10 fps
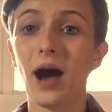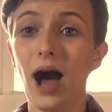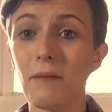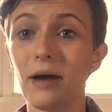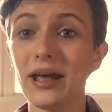
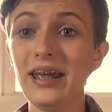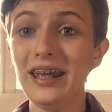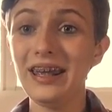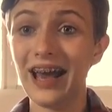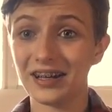I might
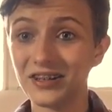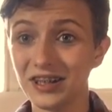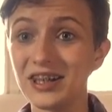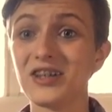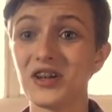actually
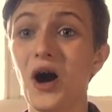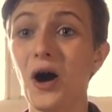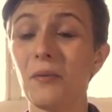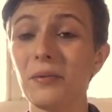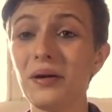get a
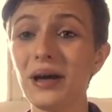job.